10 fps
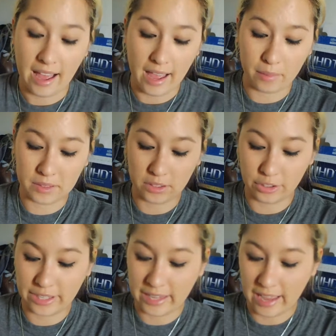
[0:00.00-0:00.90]
I was
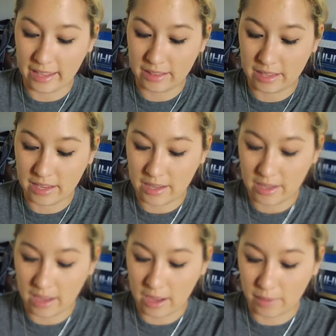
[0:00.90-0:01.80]
looking at
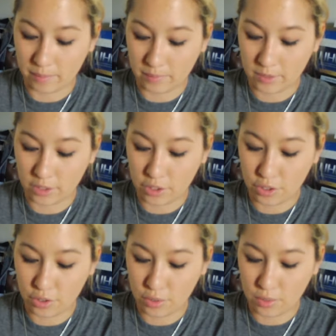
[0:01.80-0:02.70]
the
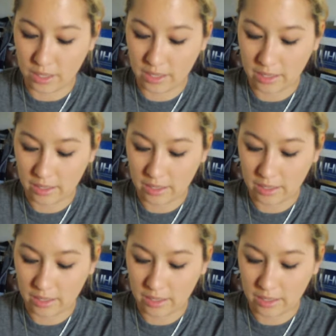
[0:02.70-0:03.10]
new